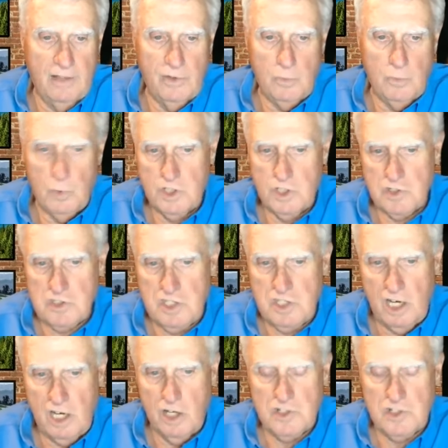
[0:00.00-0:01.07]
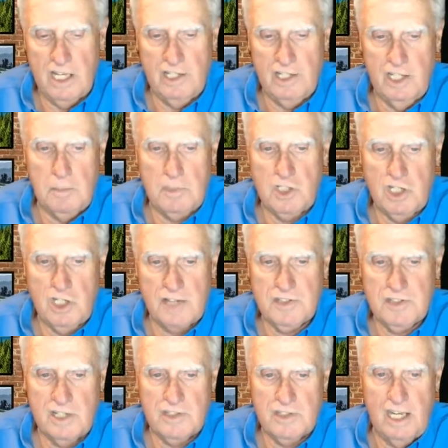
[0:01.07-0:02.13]
which is Stingers, and then the
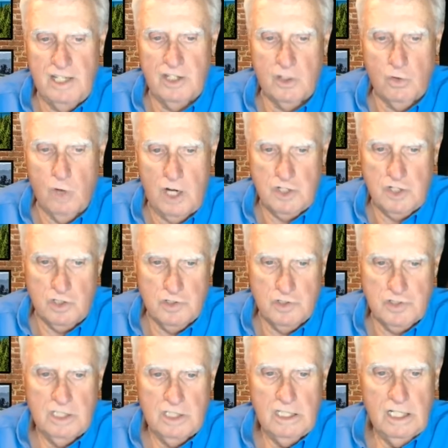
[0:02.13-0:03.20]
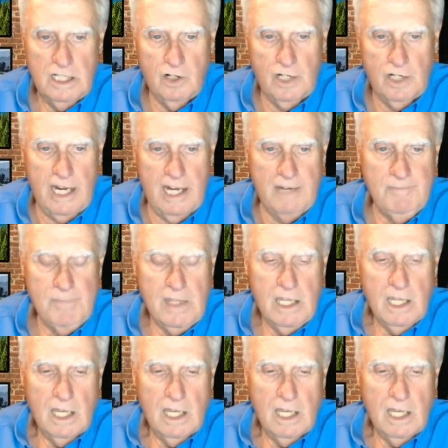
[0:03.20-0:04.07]
Majestics and the Crushers, okay?